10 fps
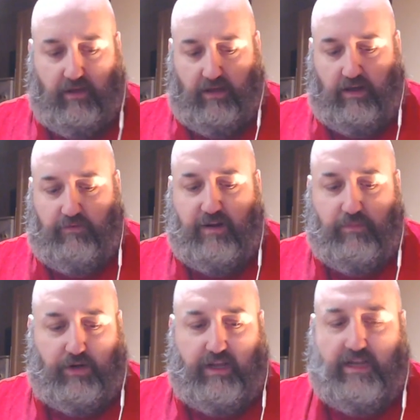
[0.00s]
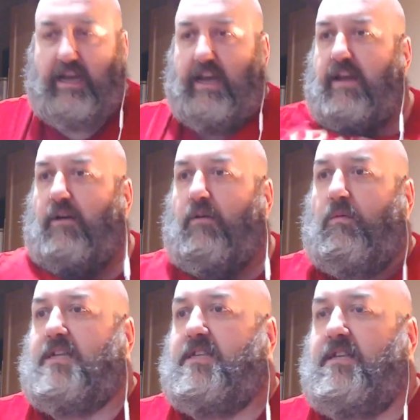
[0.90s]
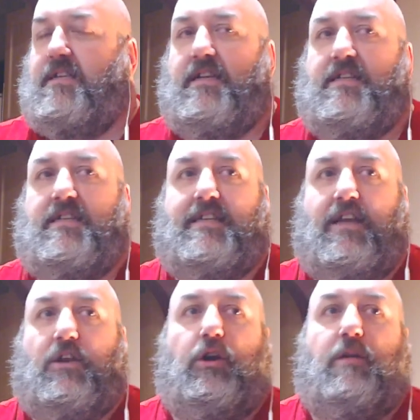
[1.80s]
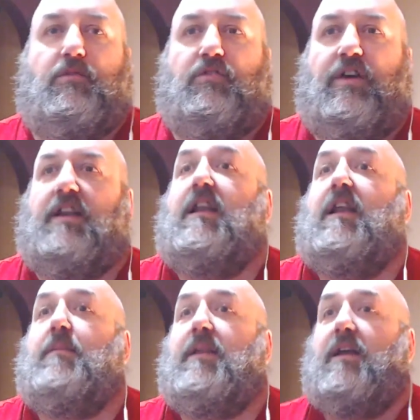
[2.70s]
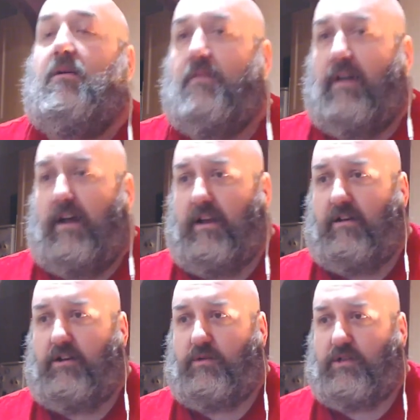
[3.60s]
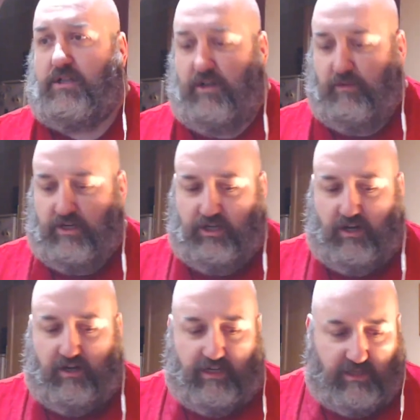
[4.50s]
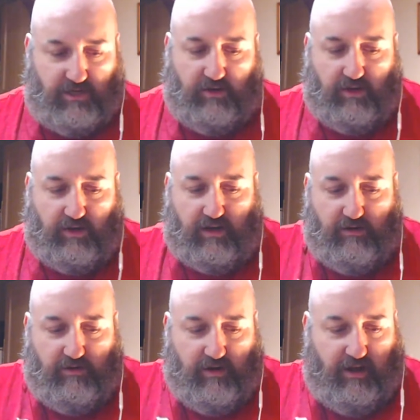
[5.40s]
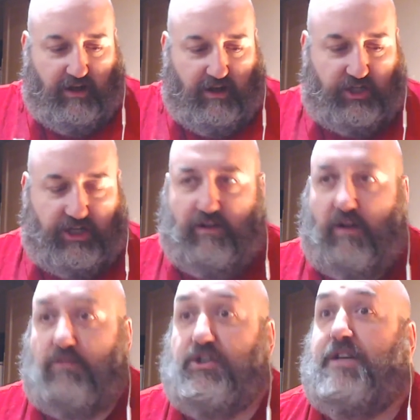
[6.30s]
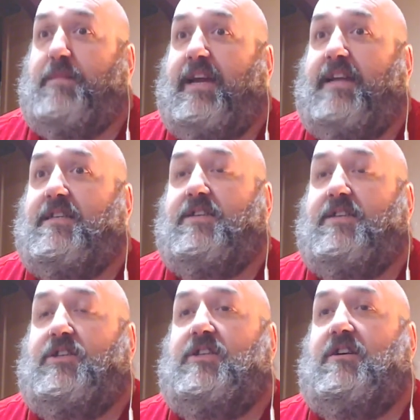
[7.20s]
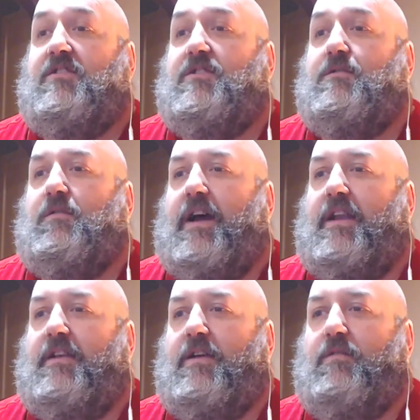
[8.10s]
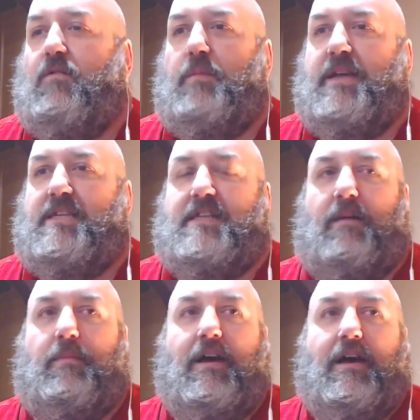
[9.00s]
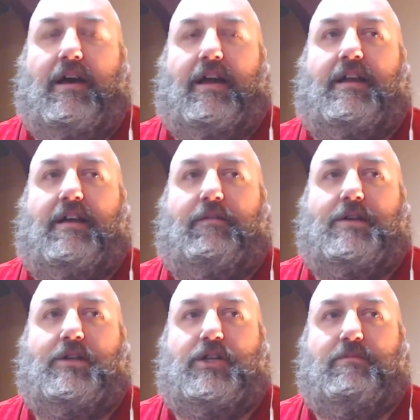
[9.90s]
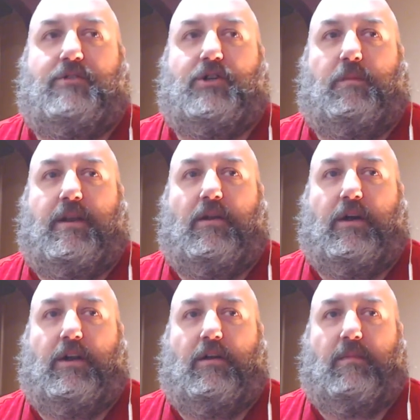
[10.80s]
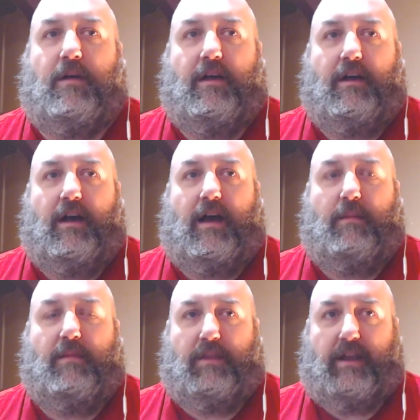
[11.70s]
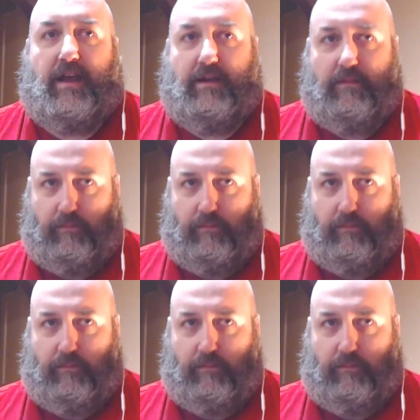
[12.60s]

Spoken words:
If anybody here or listening to this is at Nottingham Trent, let me know, and I shall tell you where Sian is, and you can go and shout. Oh, she admitted that she's an Arsenal fan. They were all pissed up in a fish and chip shop in Nottingham the other day.